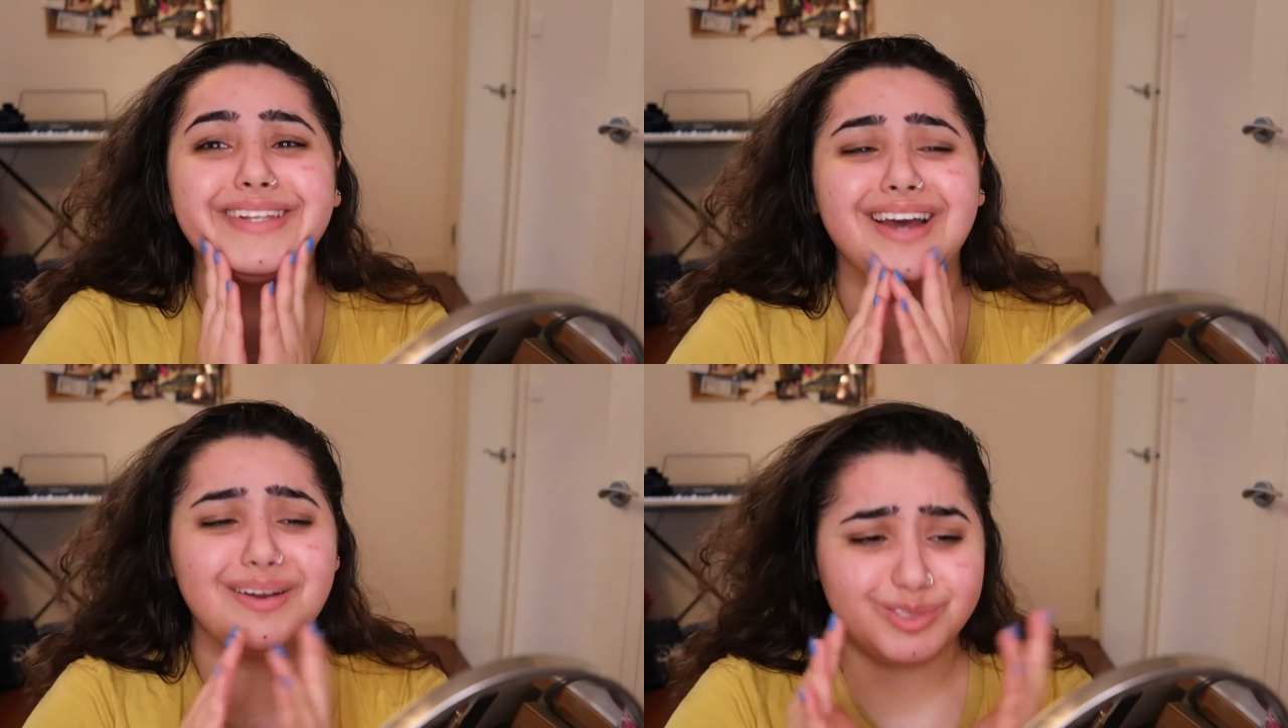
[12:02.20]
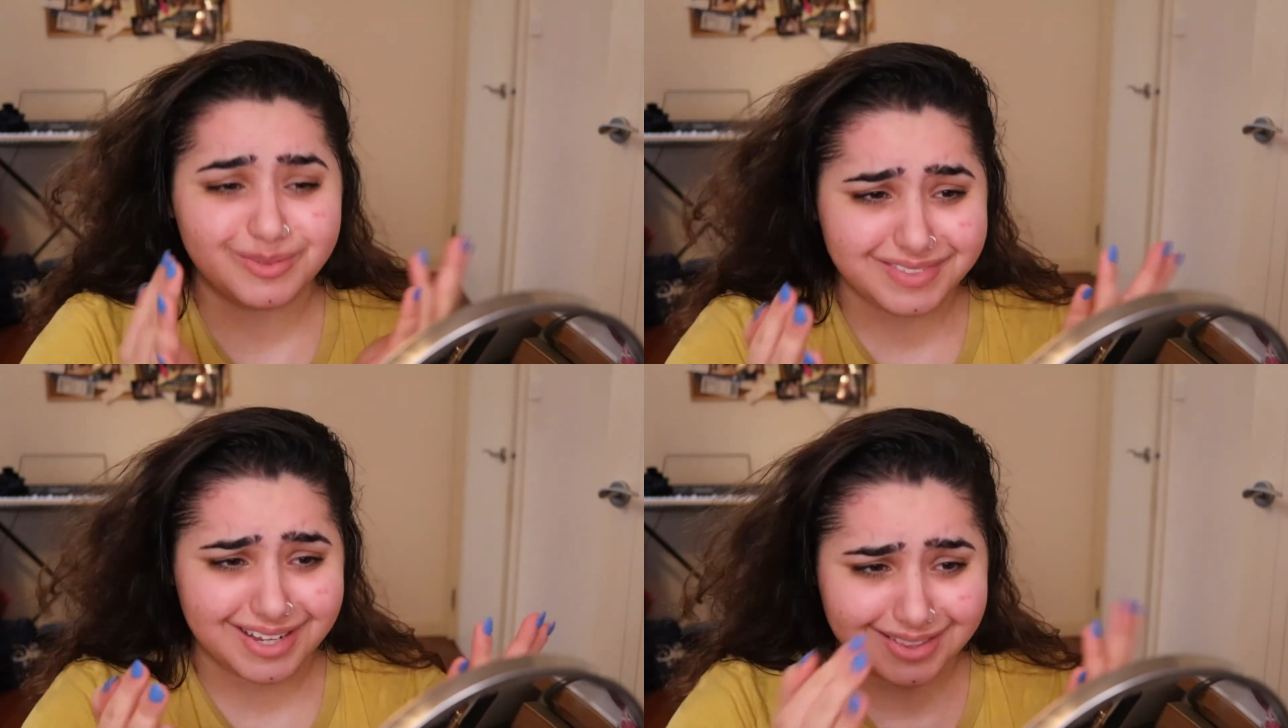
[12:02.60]
time to
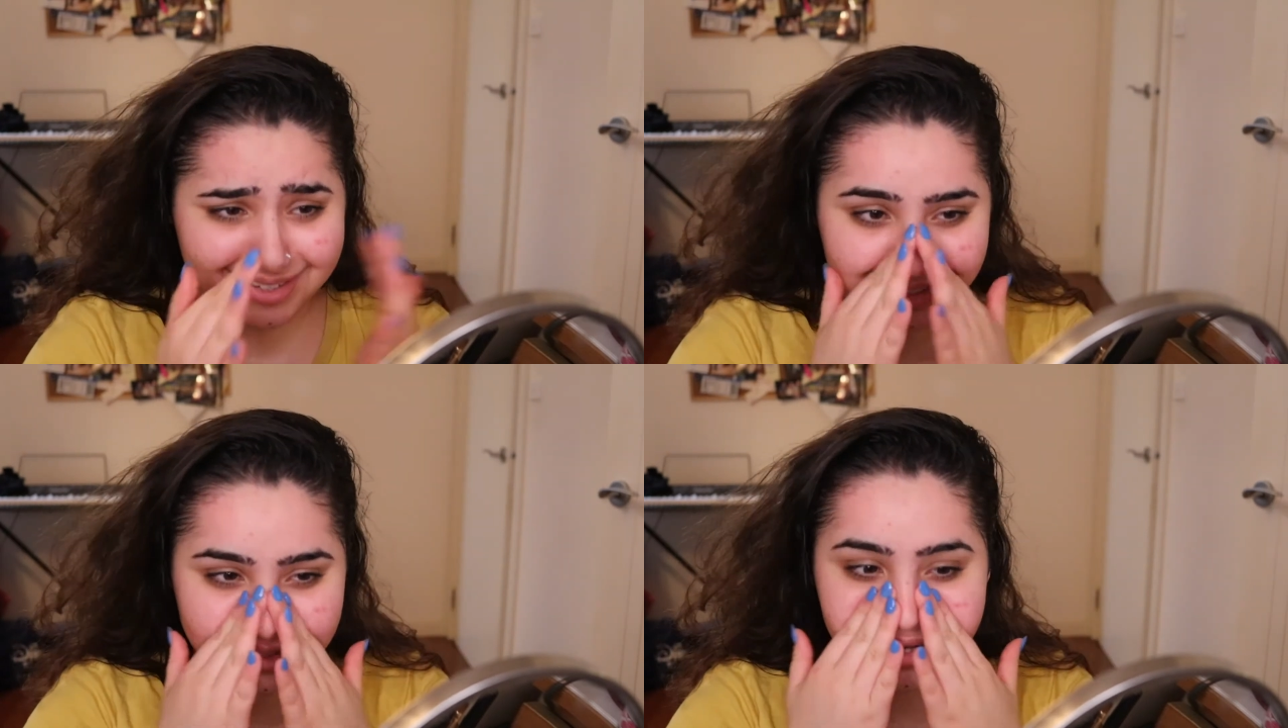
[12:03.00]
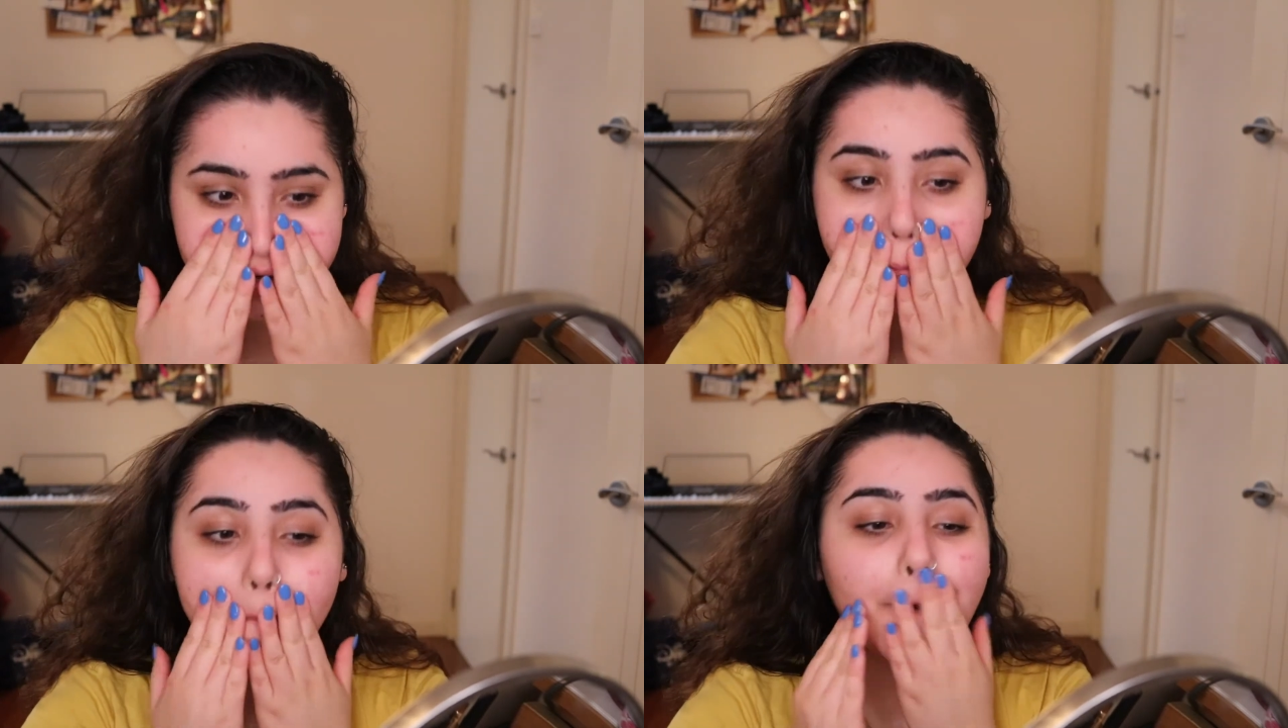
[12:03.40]
have done this. I don't
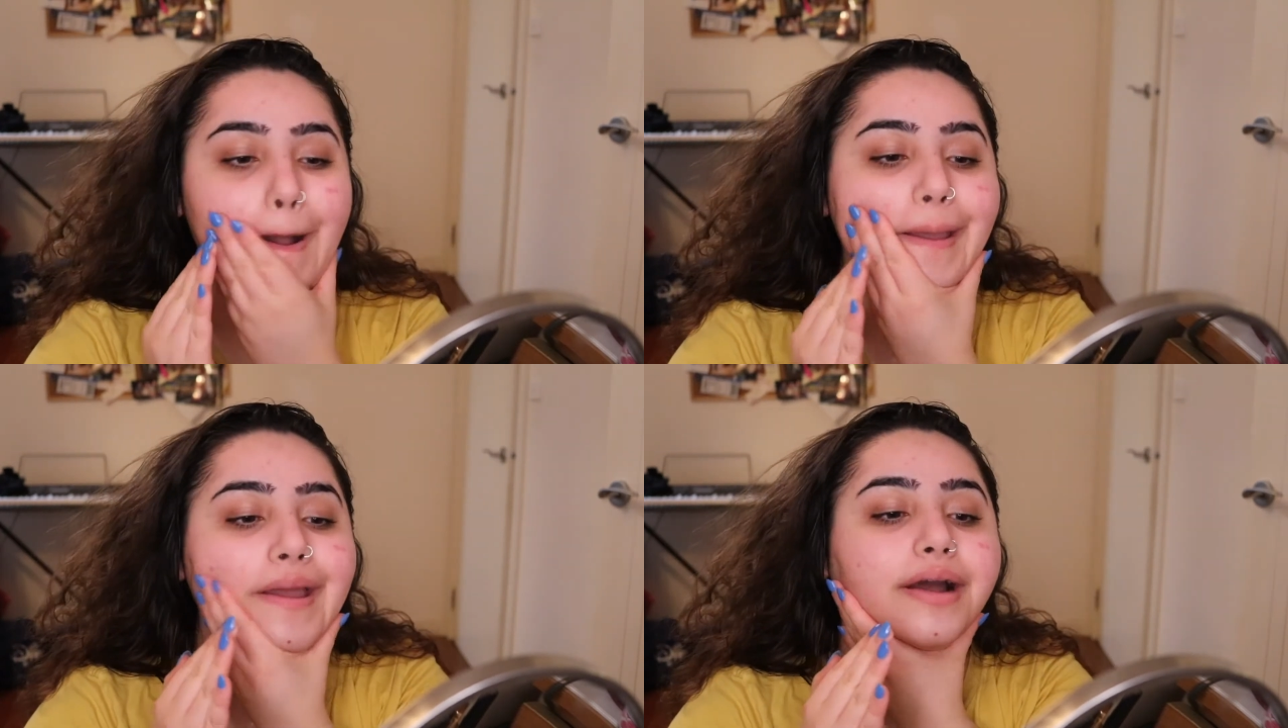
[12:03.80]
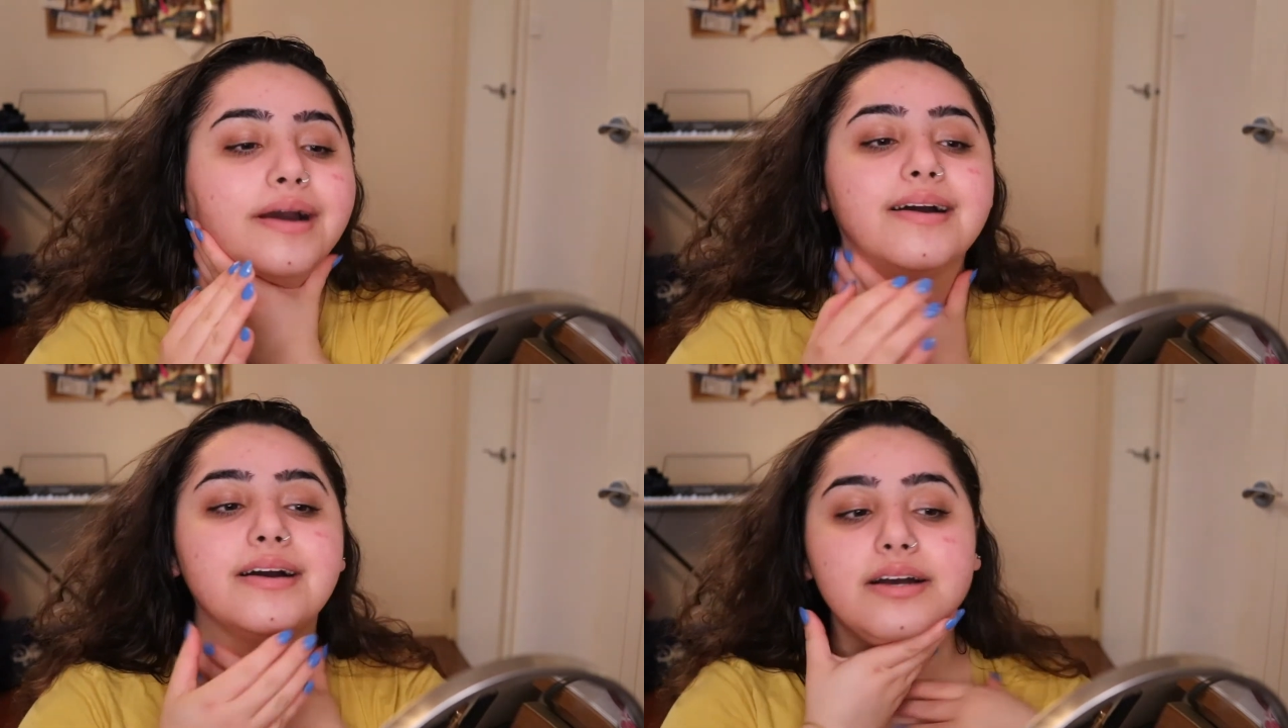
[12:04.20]
know why.
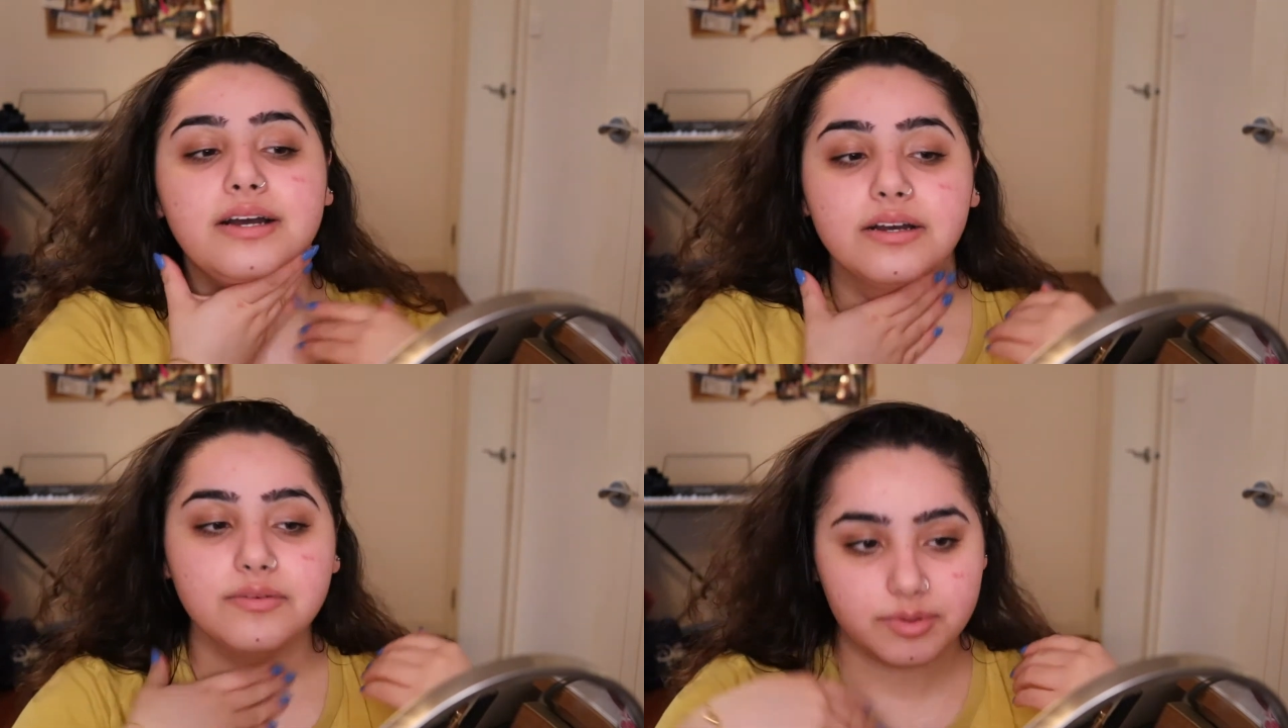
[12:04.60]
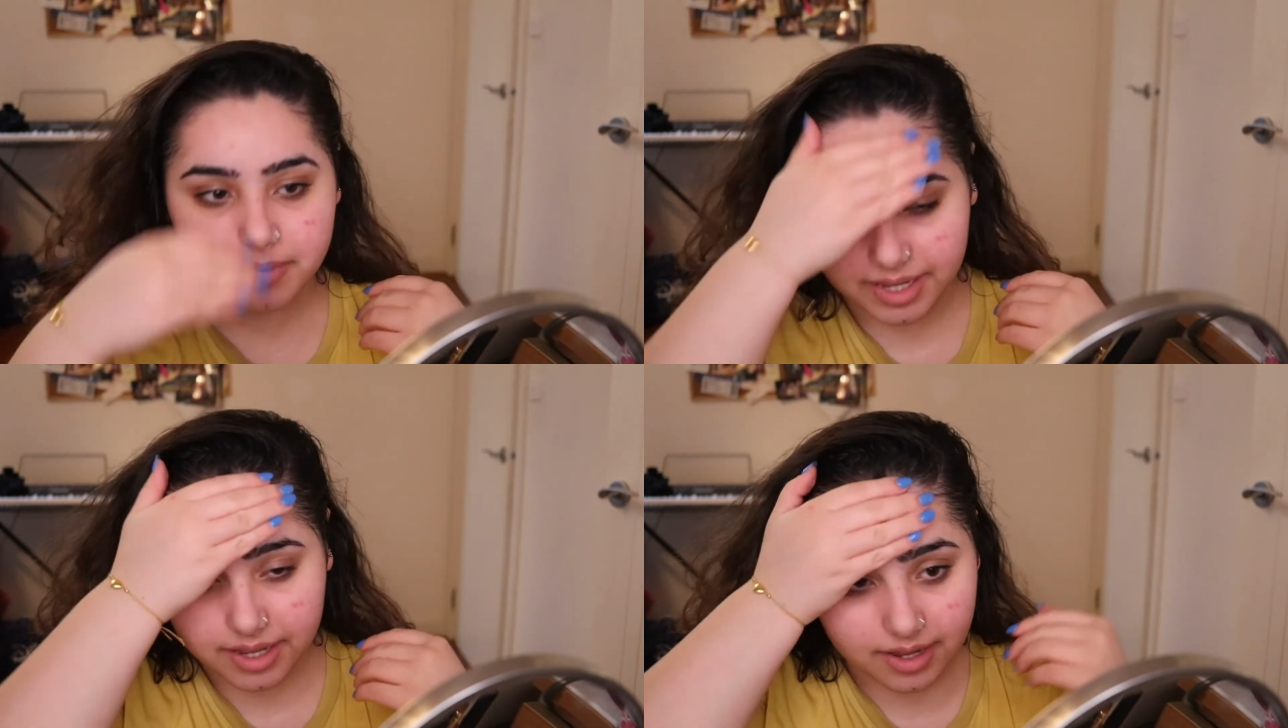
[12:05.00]
But
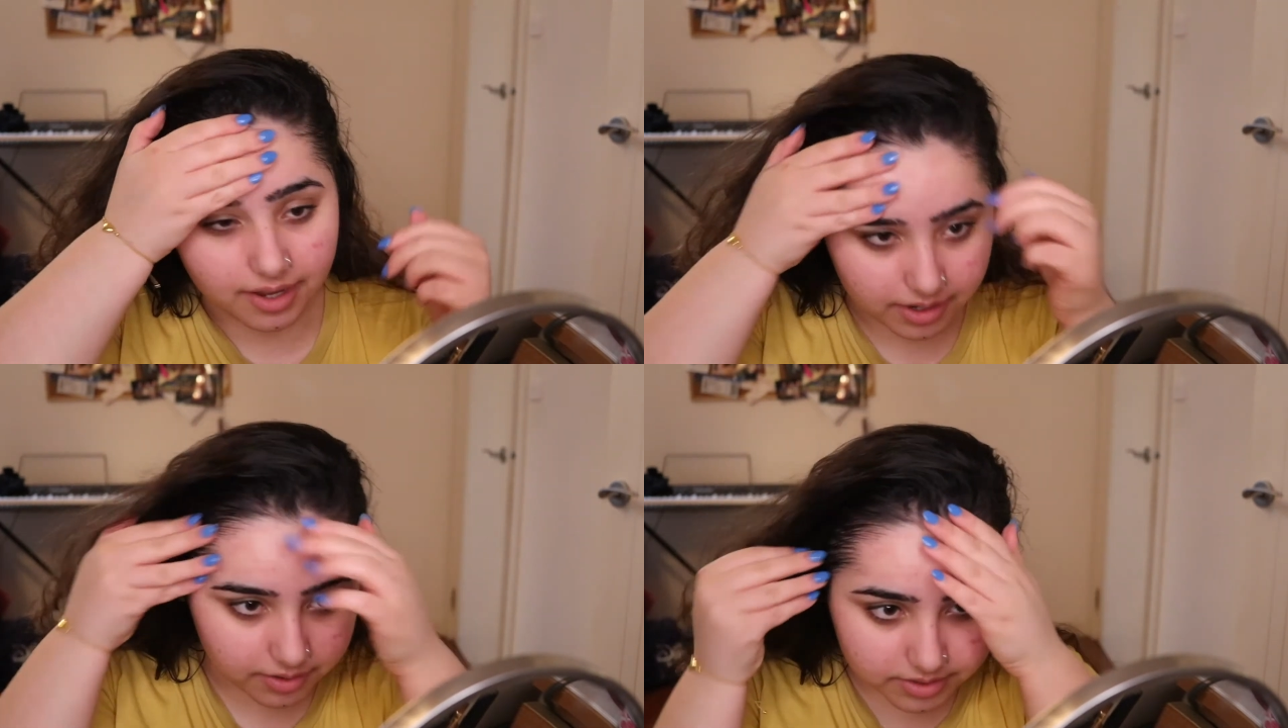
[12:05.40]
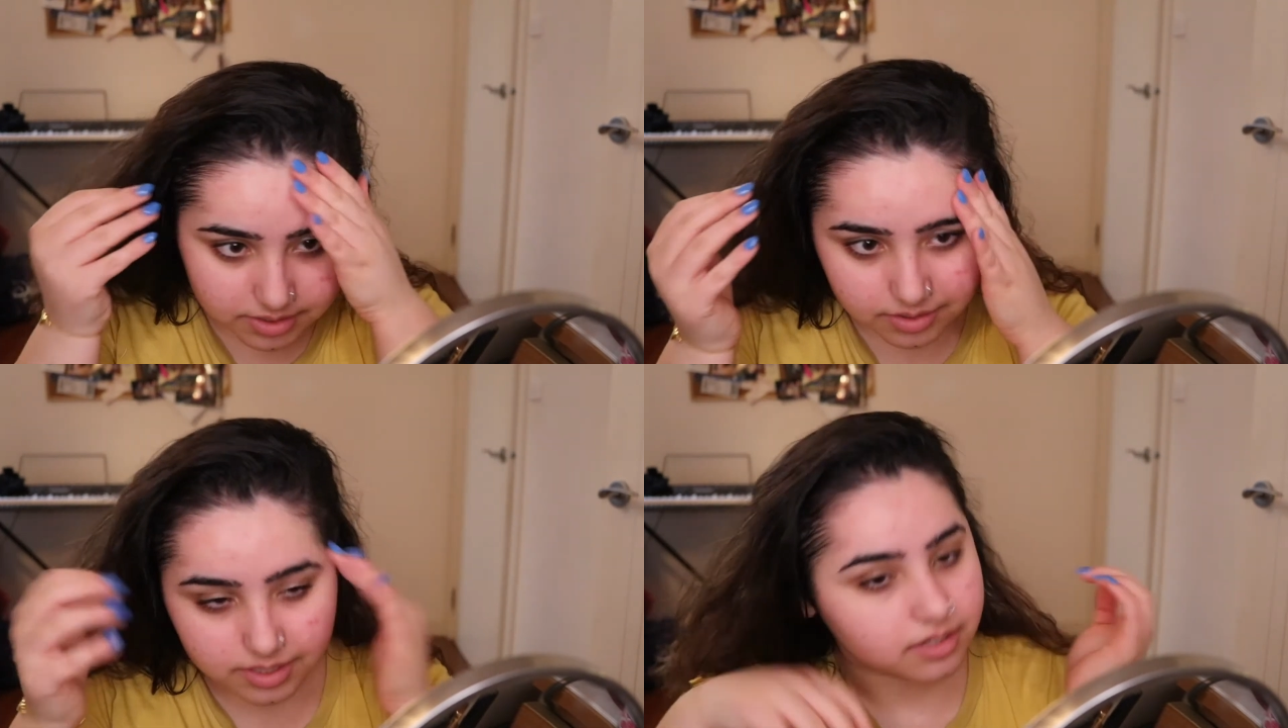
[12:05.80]
my hair is
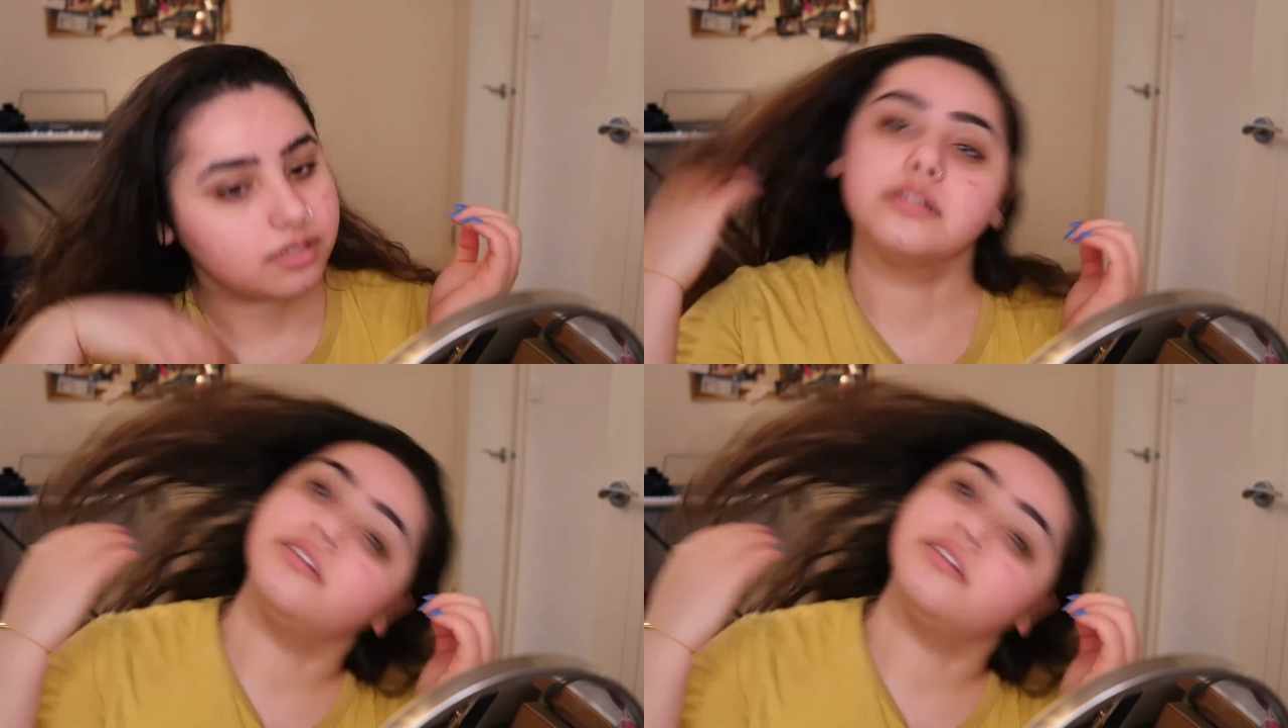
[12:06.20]
looking